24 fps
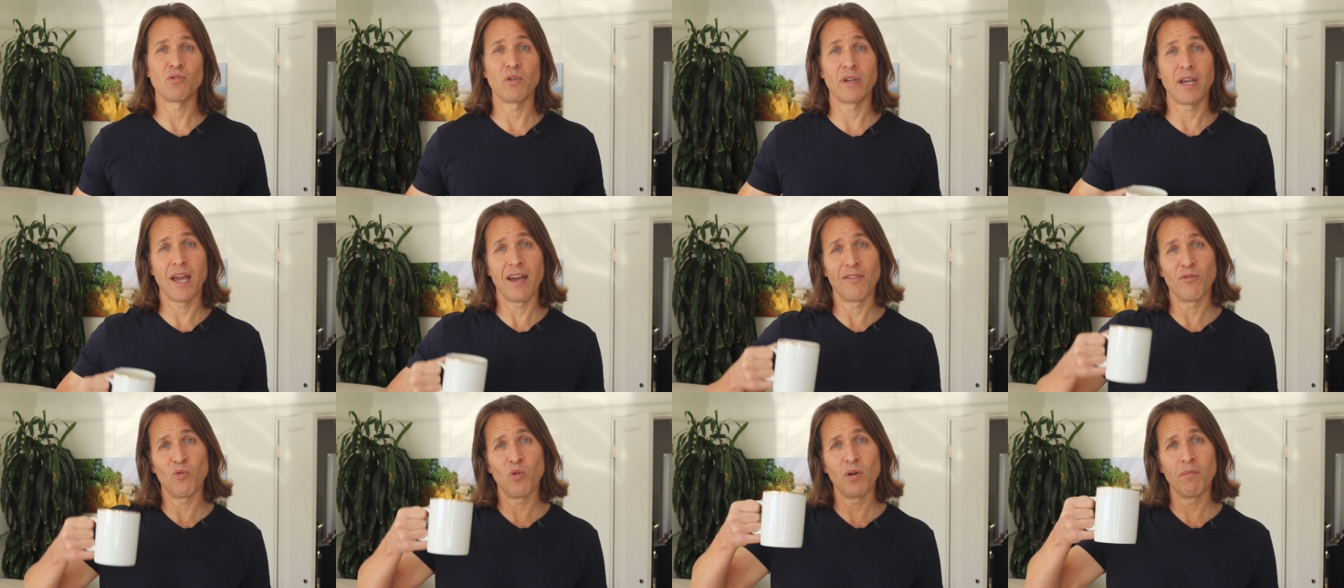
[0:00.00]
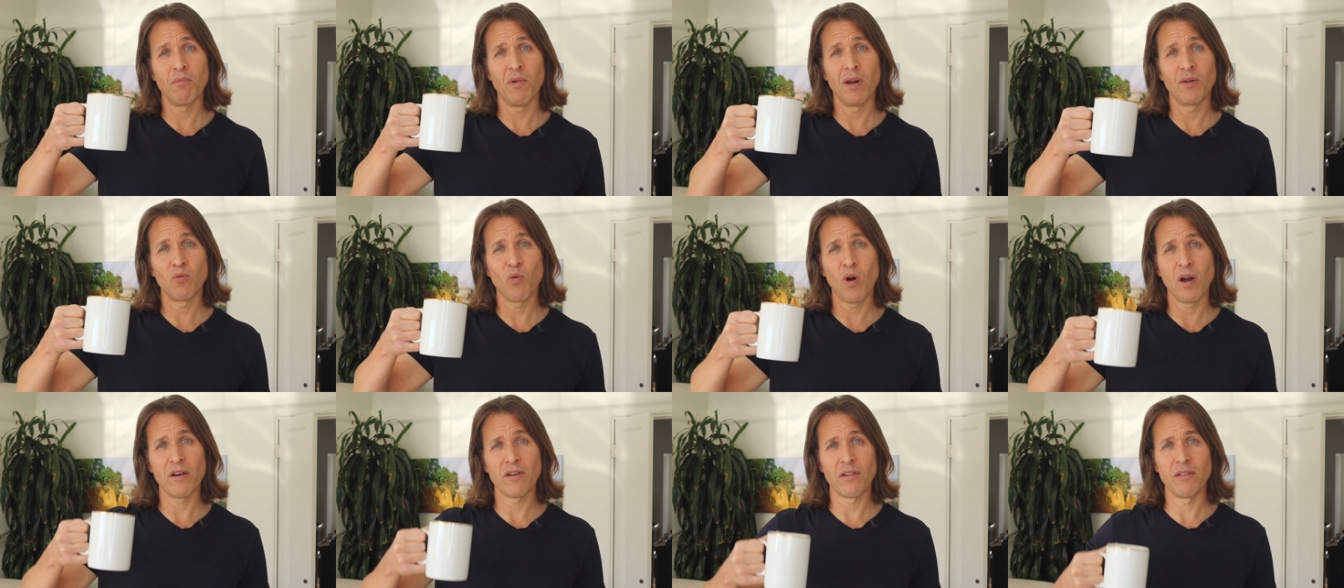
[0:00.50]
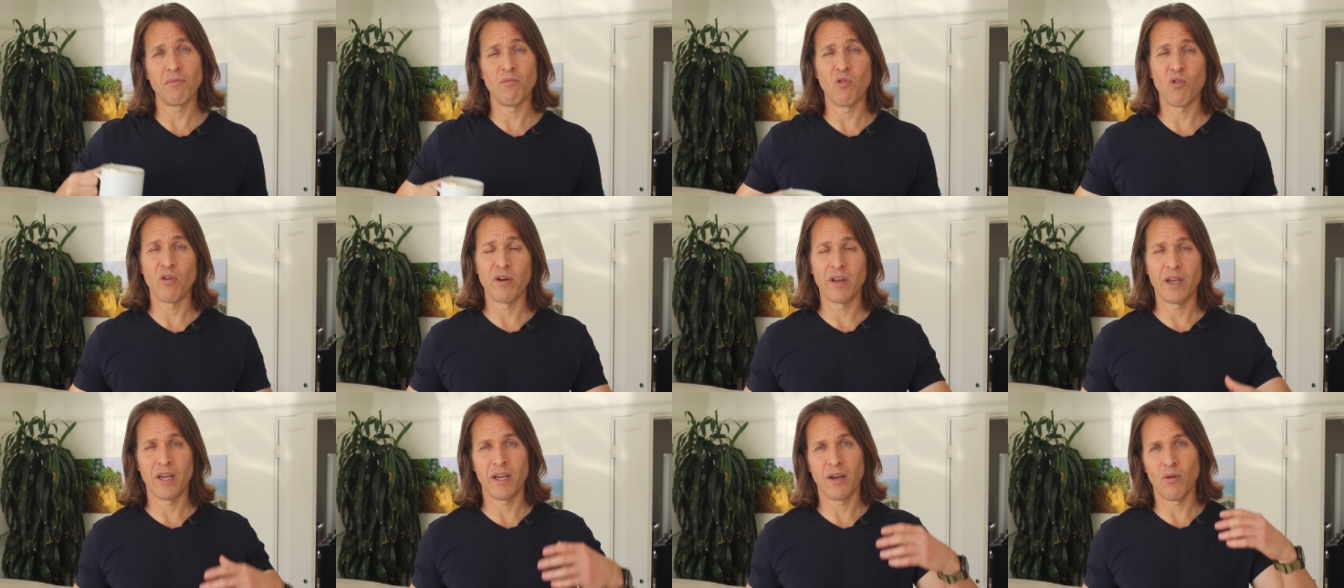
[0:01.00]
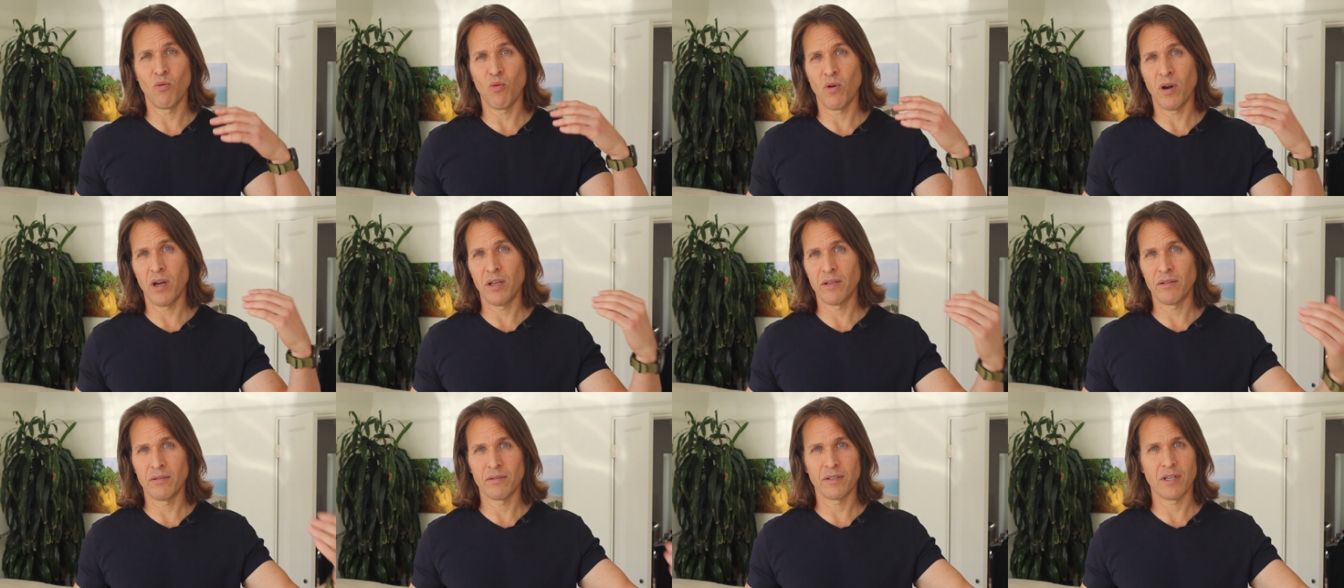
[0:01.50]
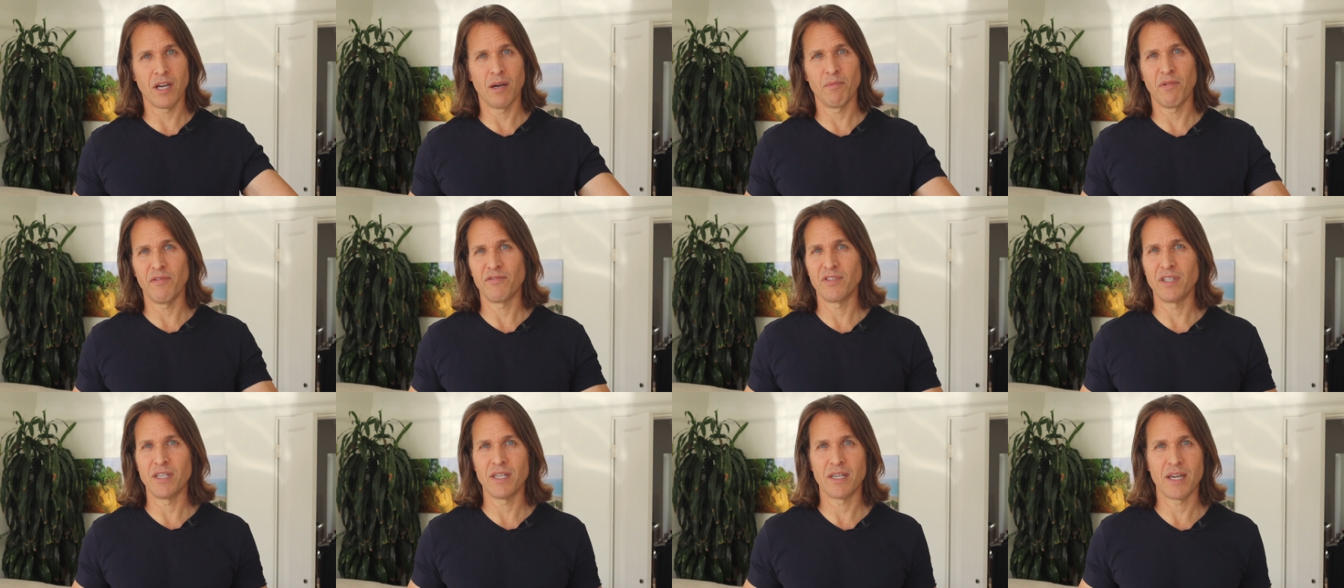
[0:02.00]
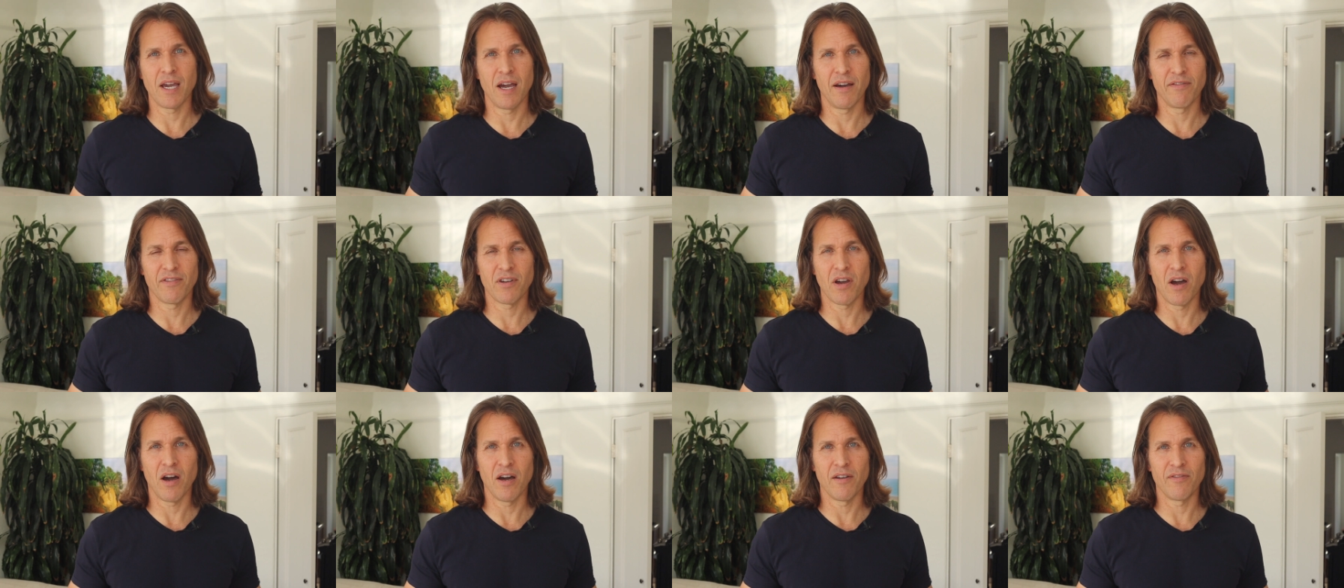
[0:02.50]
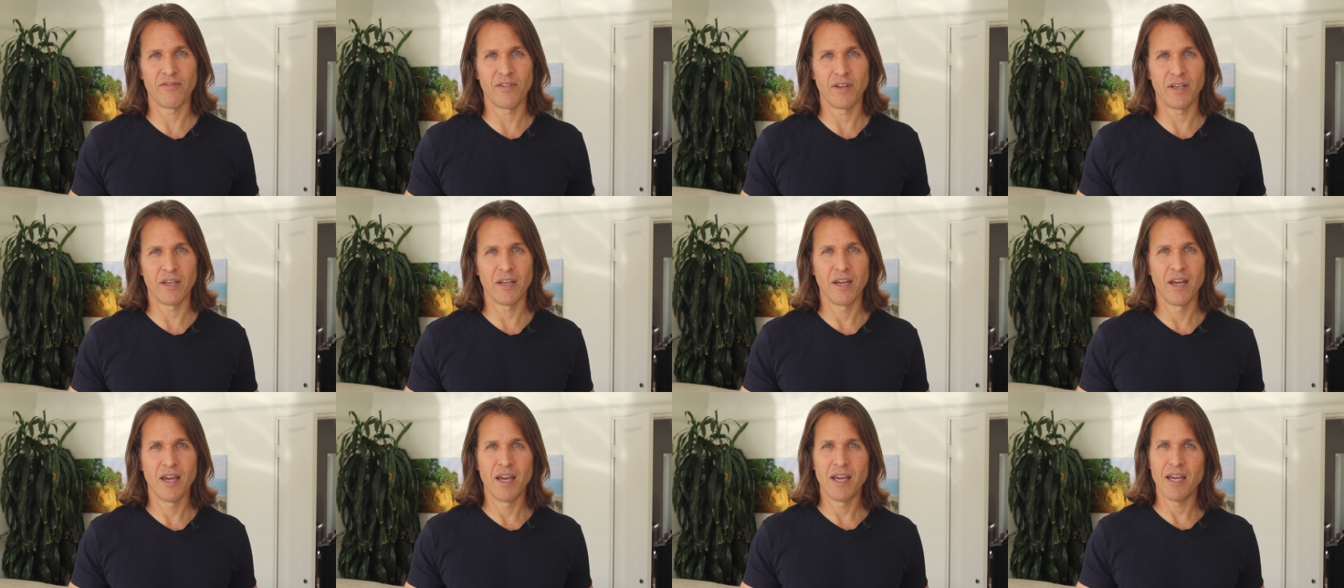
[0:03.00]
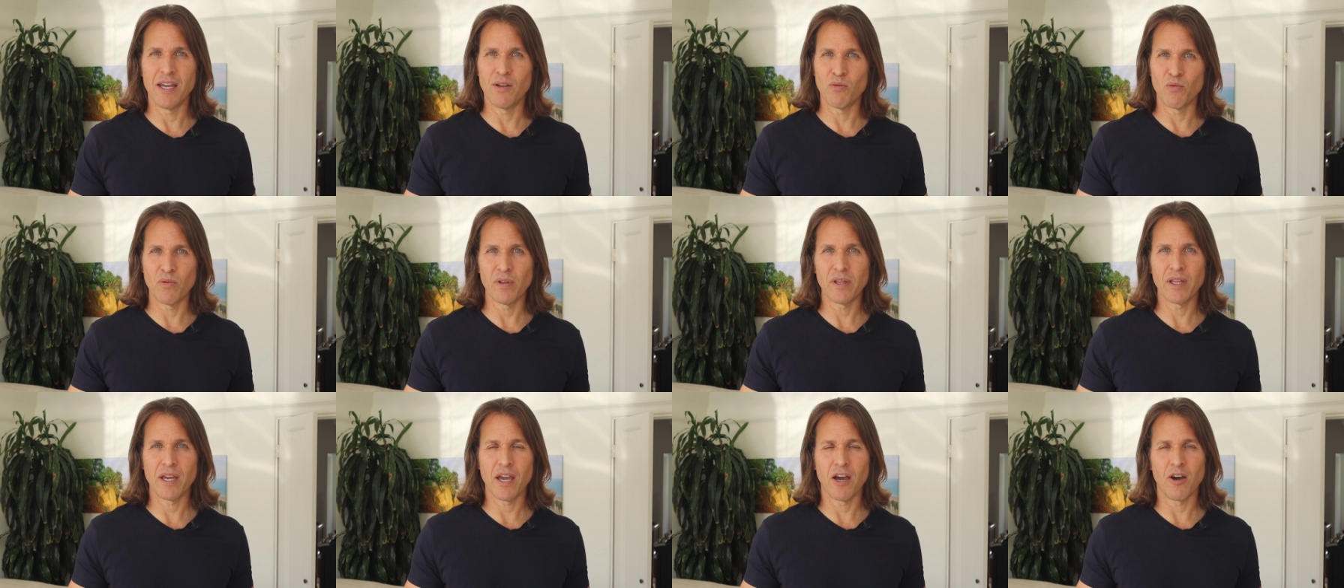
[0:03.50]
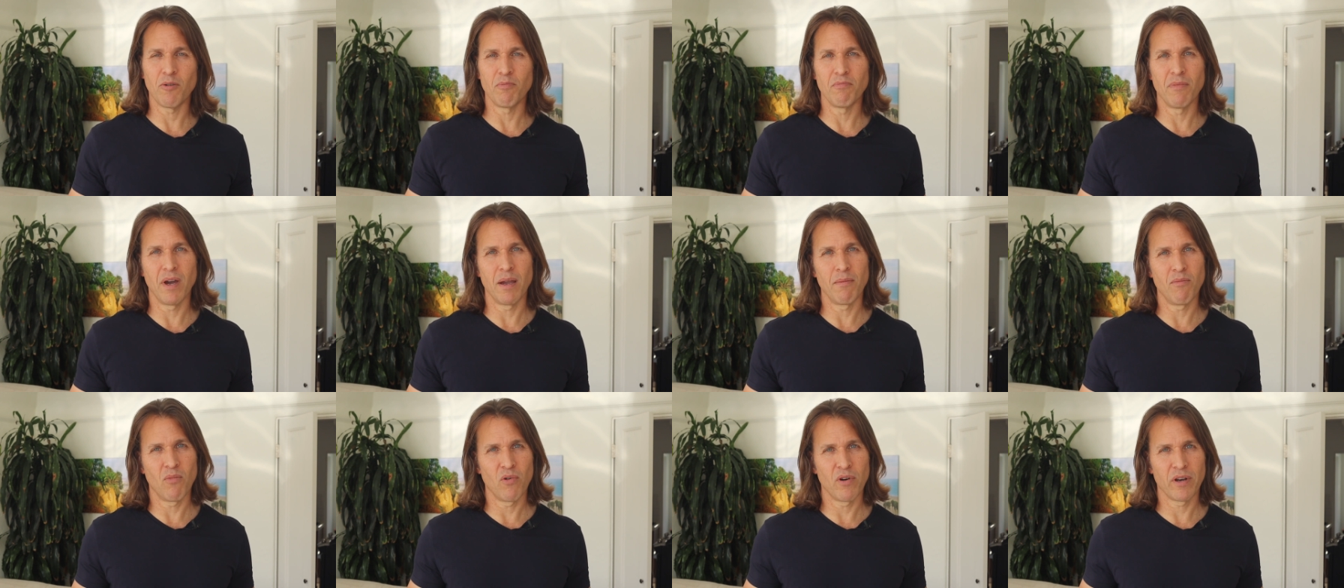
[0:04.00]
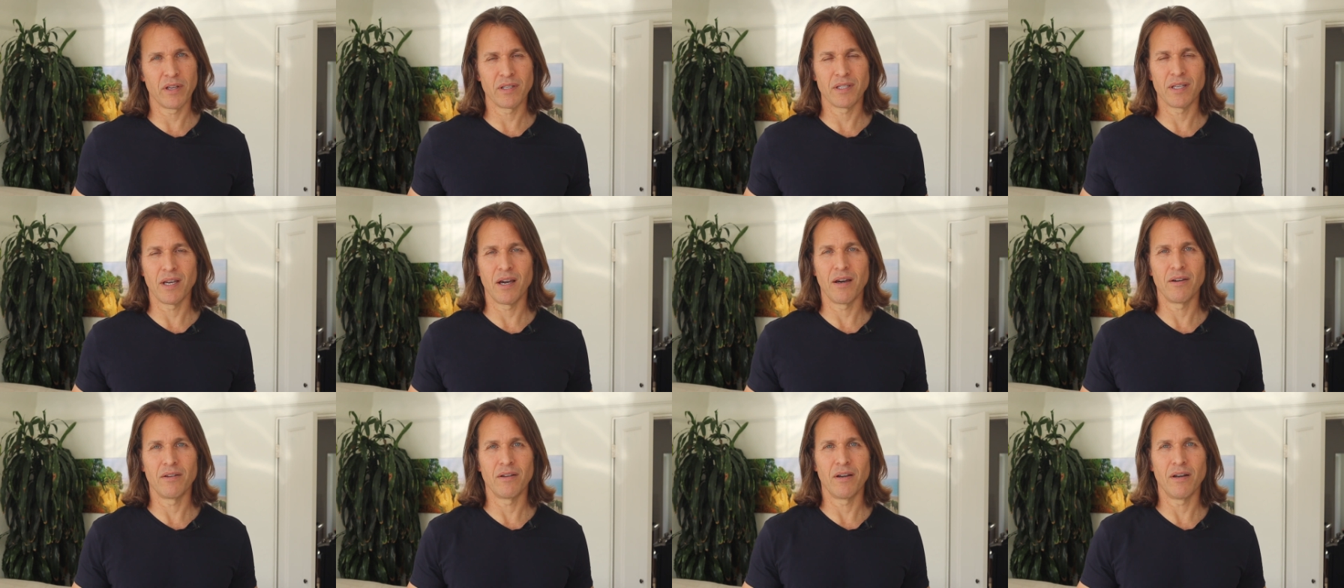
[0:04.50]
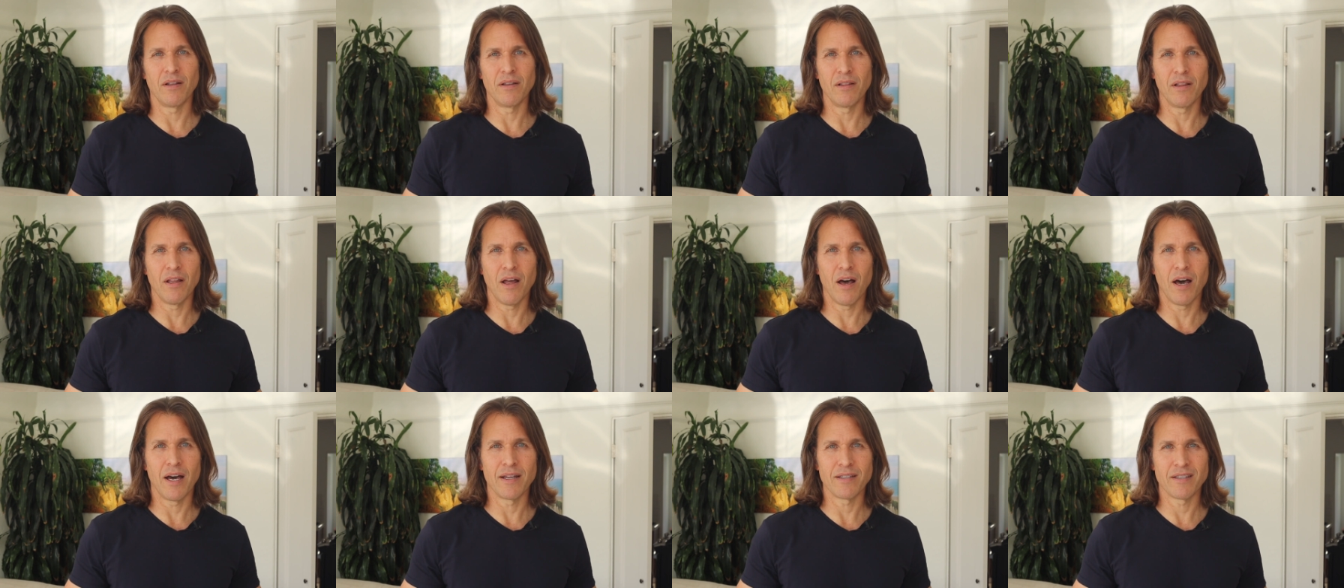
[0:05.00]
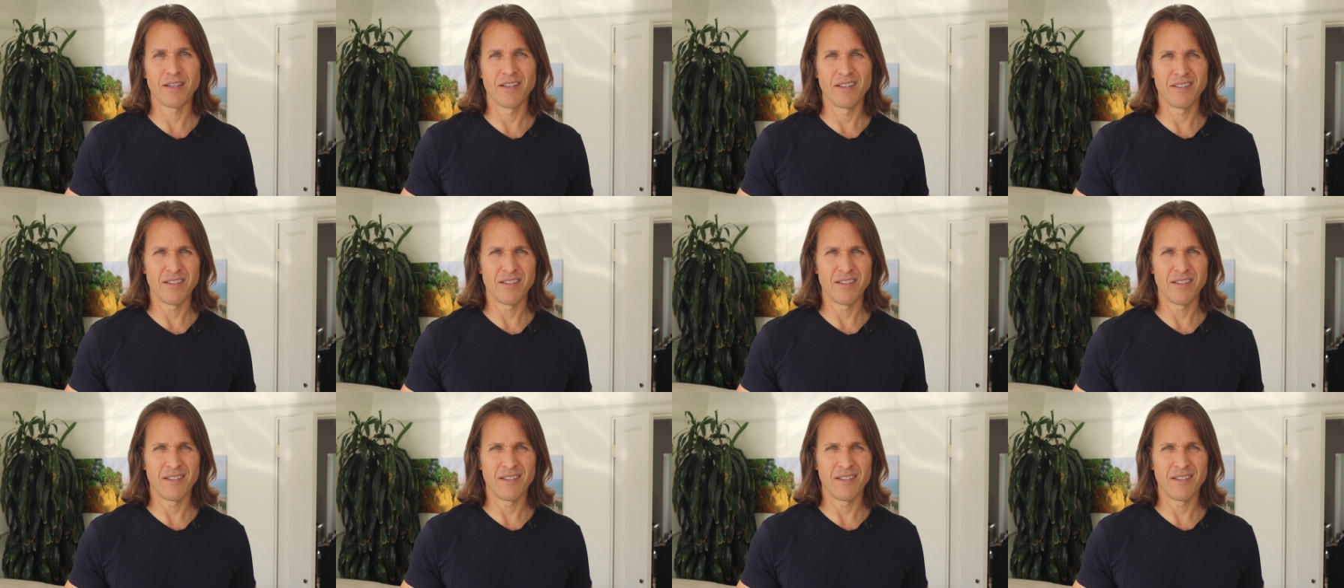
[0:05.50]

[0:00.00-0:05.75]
So I'd have one mud water in the morning and one cup of decaf coffee. It really helped my mornings out a lot.